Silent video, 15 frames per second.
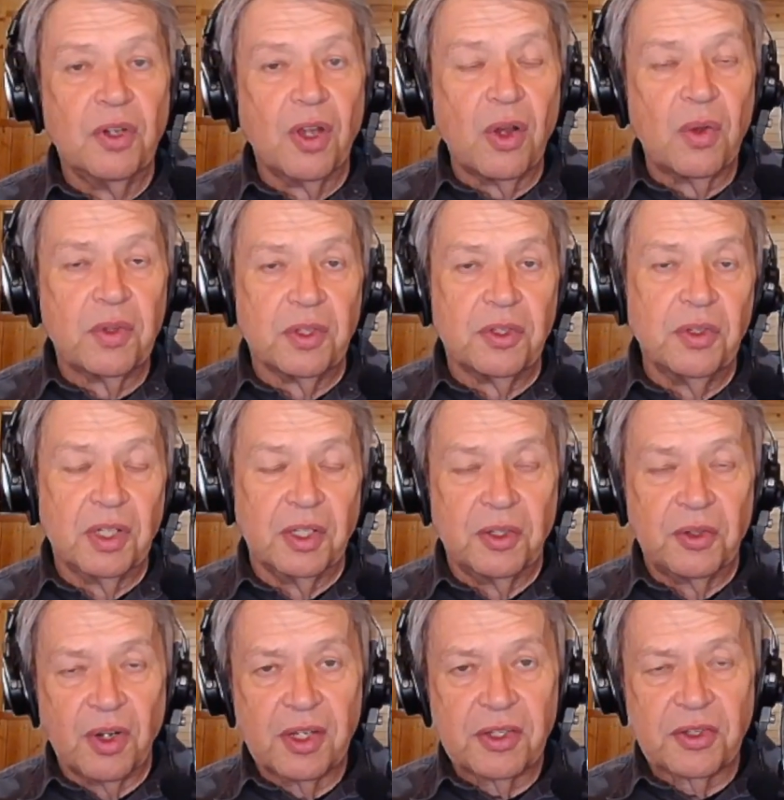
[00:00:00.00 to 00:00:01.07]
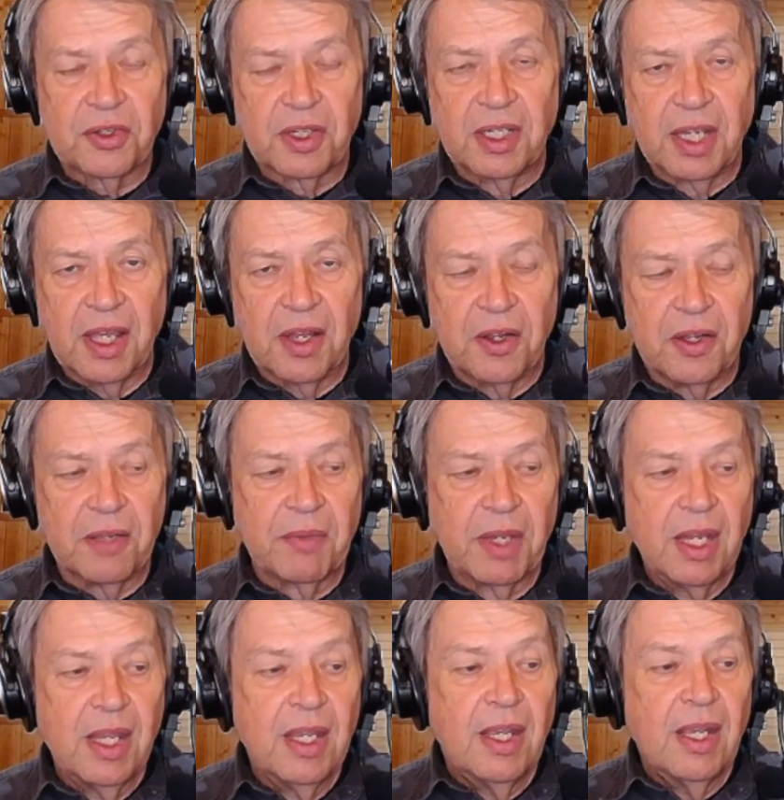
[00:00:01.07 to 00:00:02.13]
or whether it's virtual,
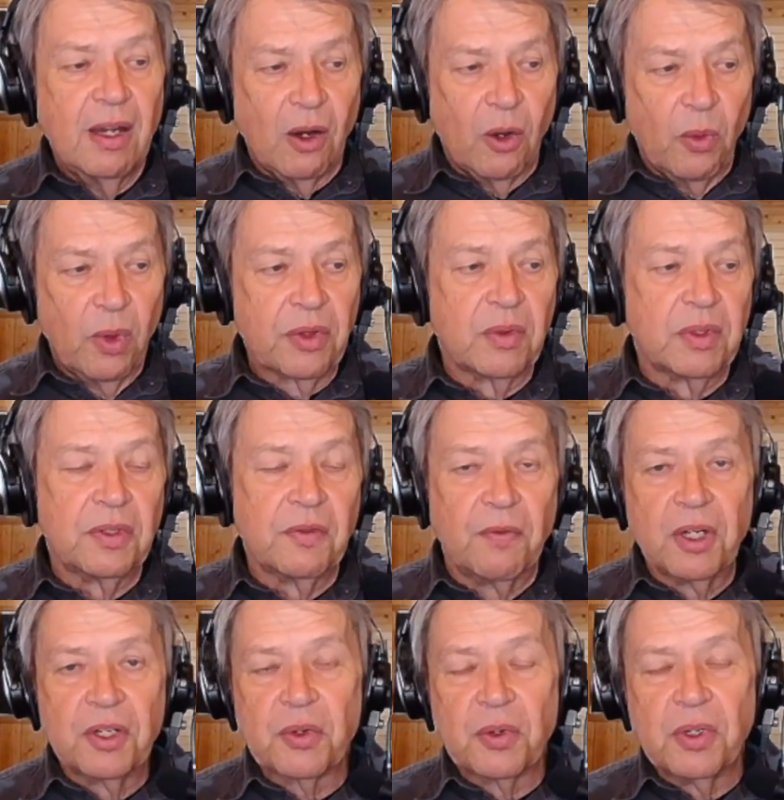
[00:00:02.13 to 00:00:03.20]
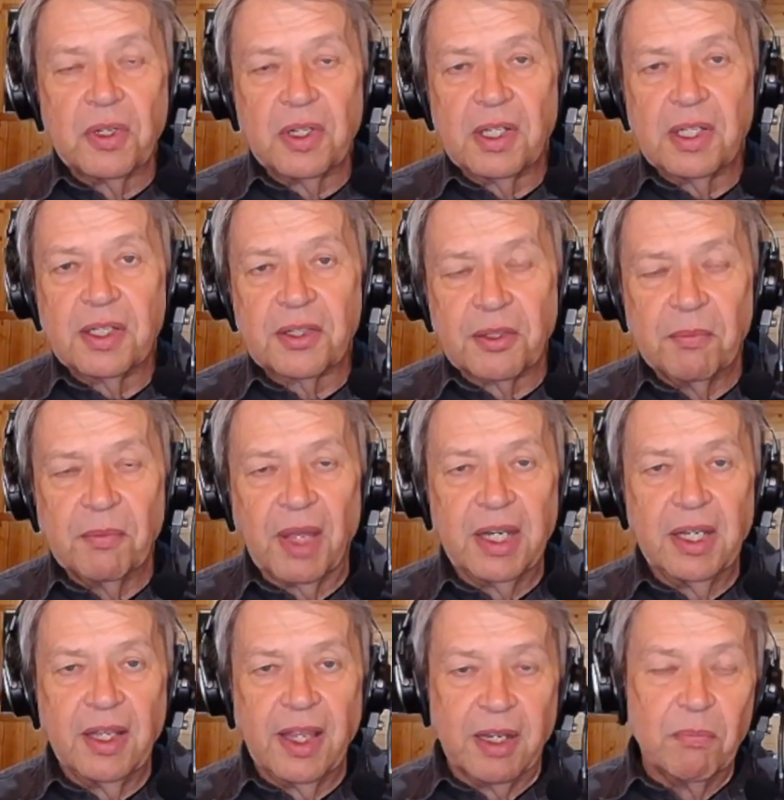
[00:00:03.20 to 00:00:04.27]
somebody like me that's on your computer screen or
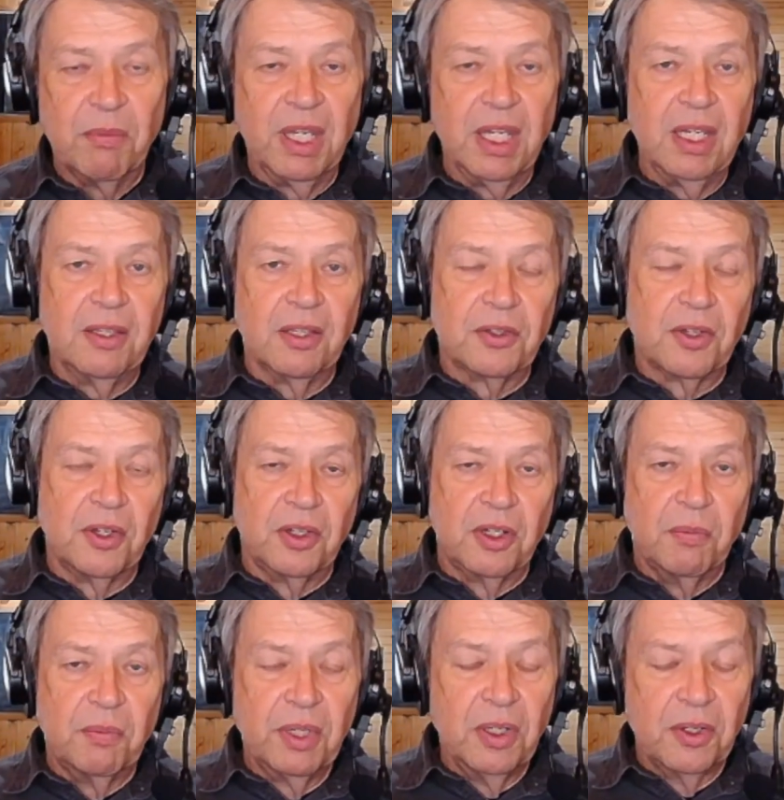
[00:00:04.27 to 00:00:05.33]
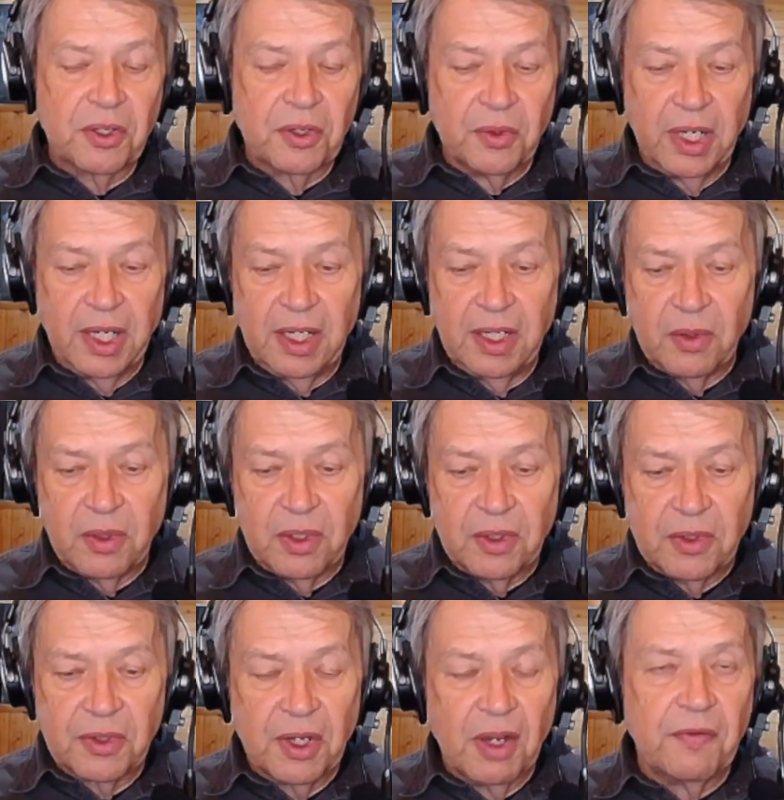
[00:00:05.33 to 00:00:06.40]
your cell phone screen or whatever, your iPhone
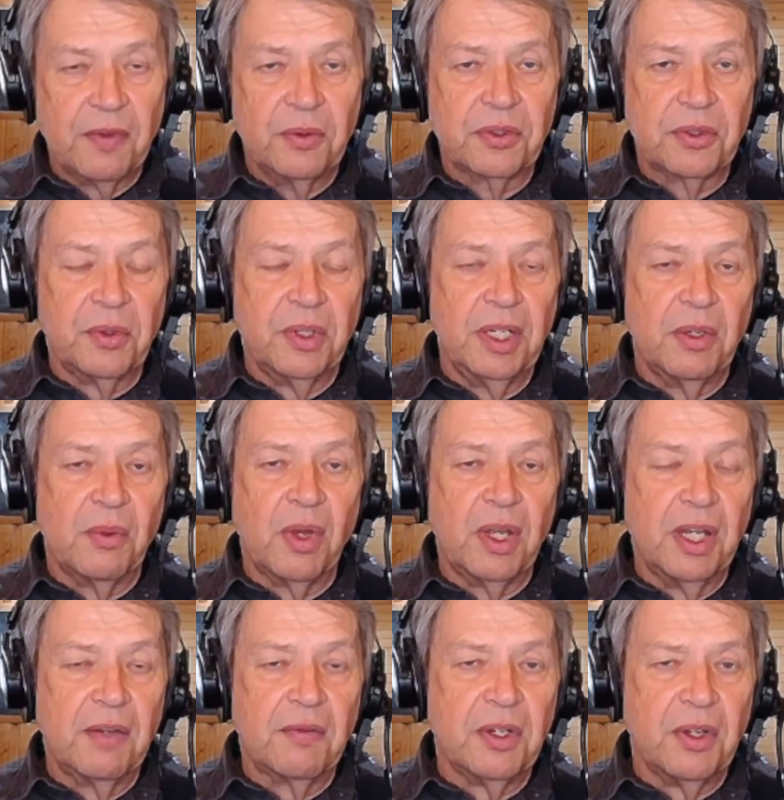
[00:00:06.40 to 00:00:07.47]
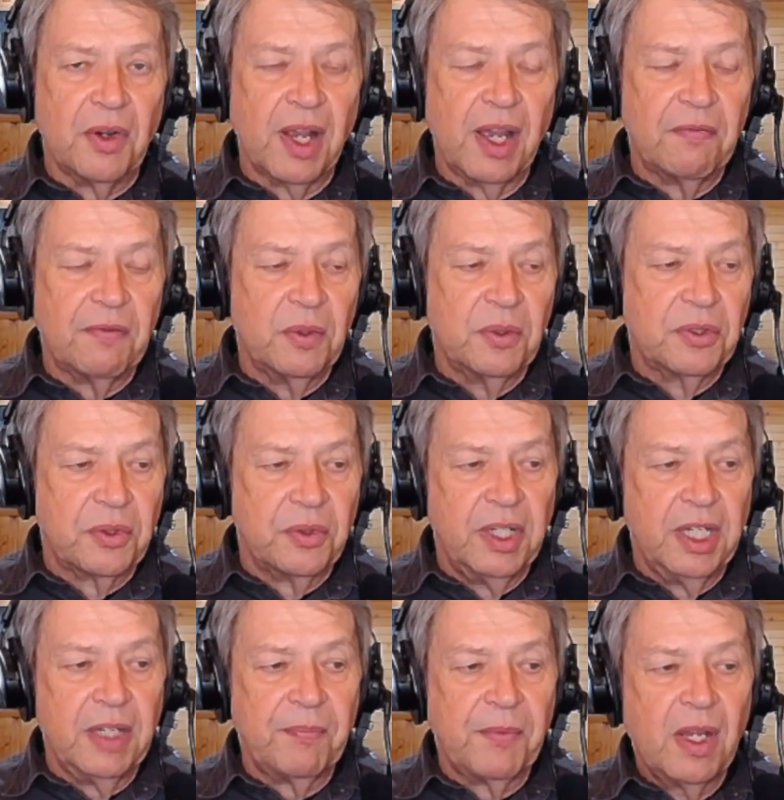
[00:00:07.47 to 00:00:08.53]
screen, or if it's
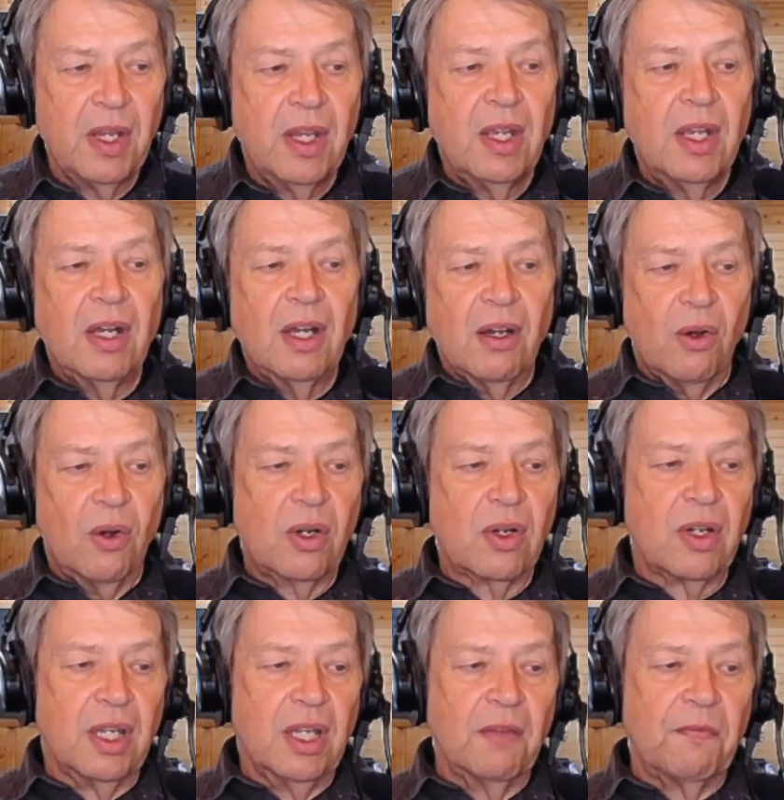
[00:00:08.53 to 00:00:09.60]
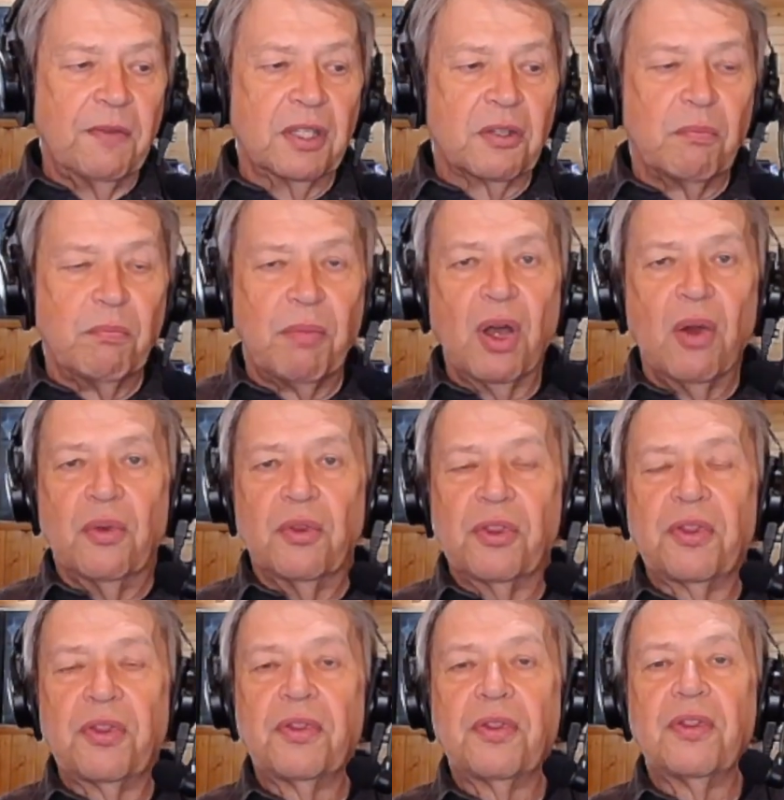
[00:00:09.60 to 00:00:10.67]
both, you're exposing yourself to
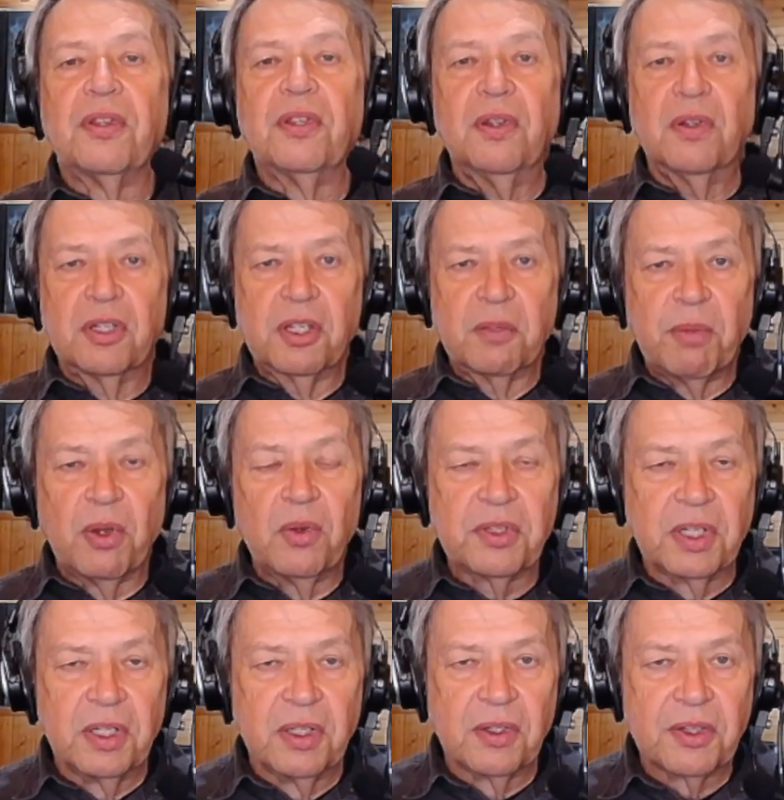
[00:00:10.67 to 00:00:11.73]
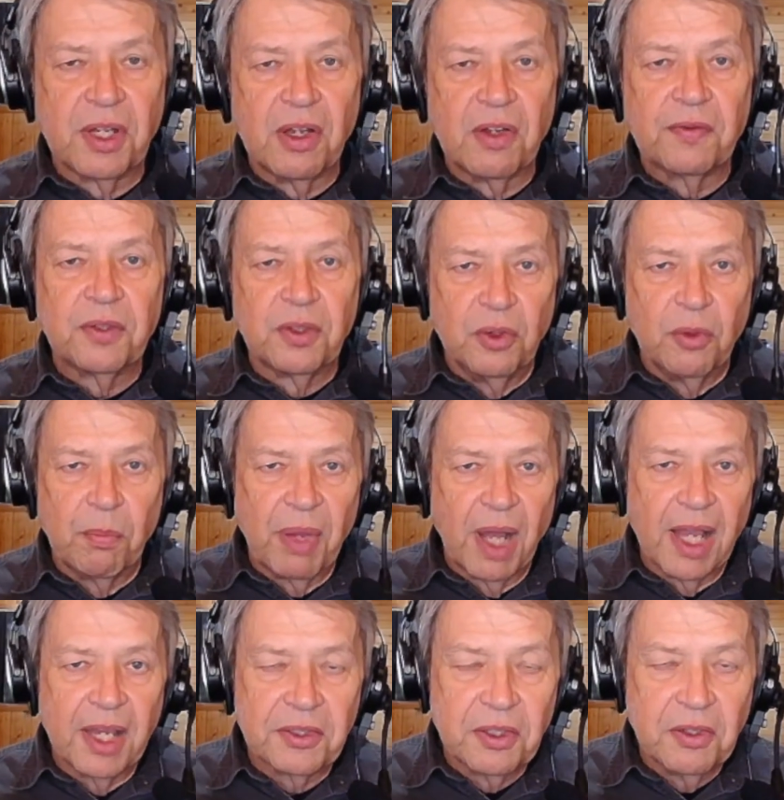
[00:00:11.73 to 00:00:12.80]
positive people. That's something you've
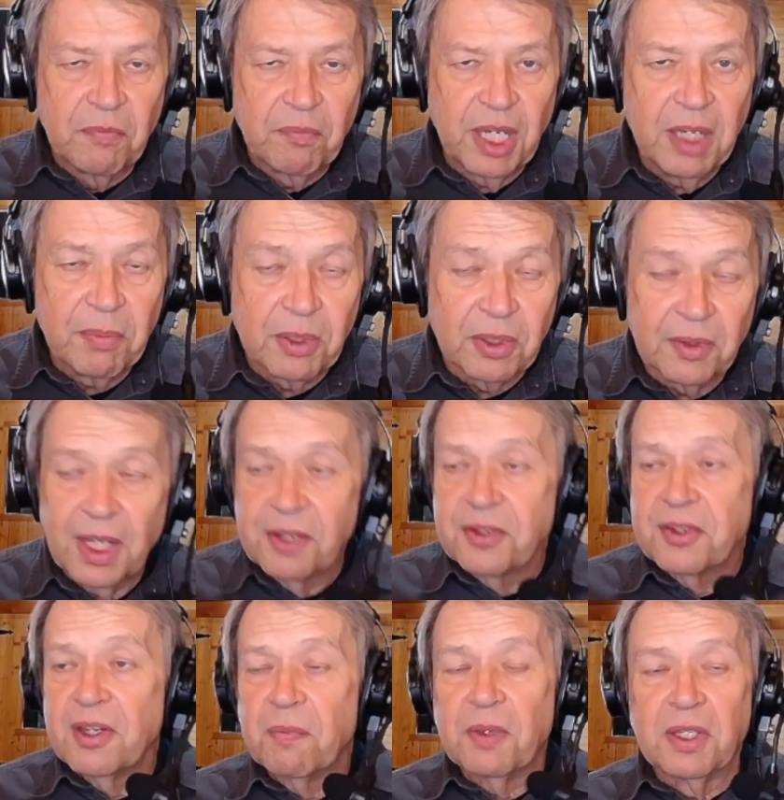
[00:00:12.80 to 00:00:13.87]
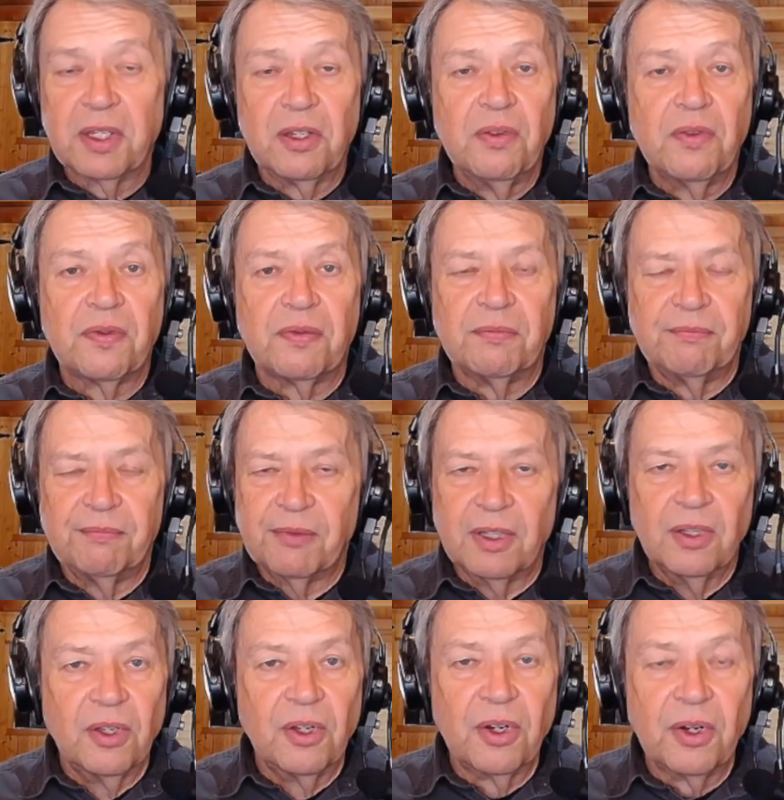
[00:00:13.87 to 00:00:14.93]
learned to do that works very well. Number
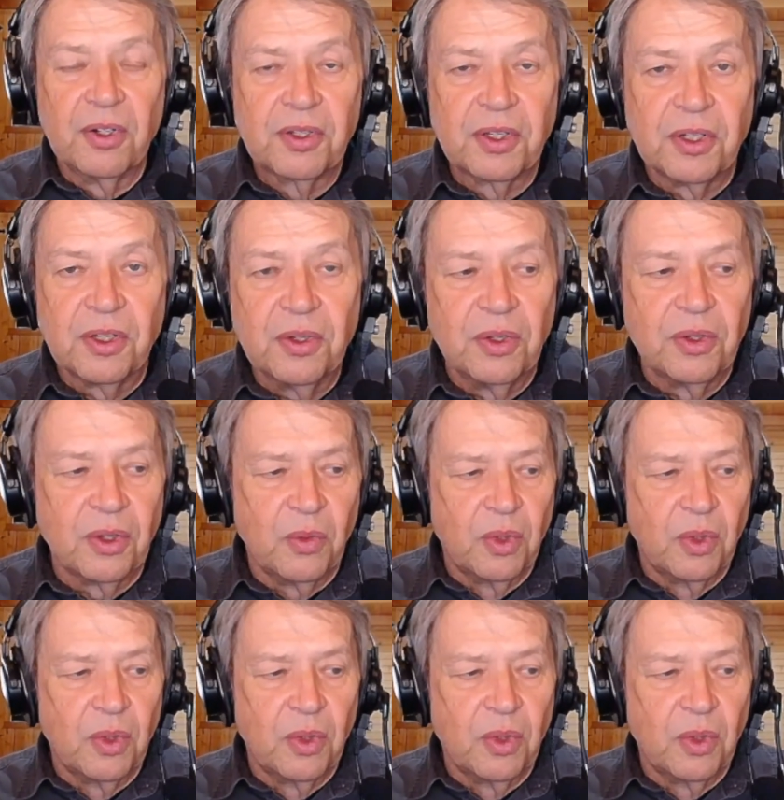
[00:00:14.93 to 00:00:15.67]
3 is balance, and